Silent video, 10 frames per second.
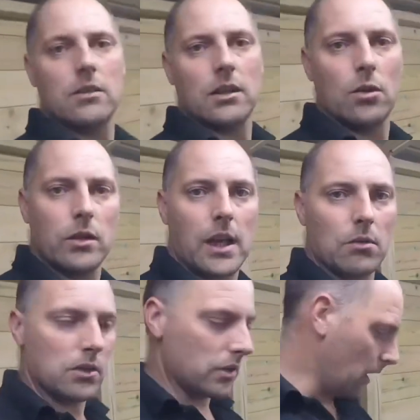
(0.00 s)
I know the
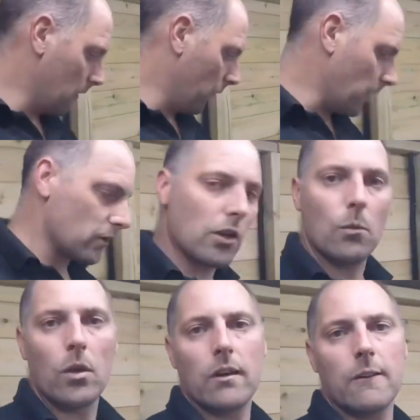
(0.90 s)
outer skin fits on
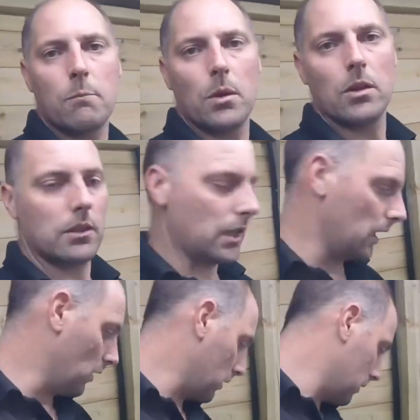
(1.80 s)
what I've built and it
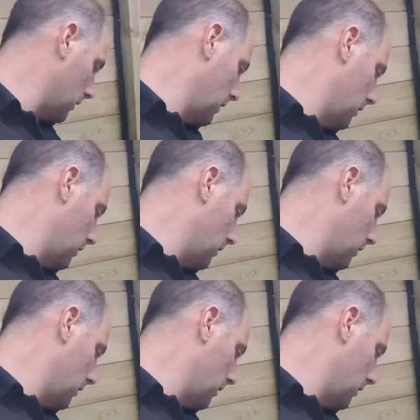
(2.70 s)
looks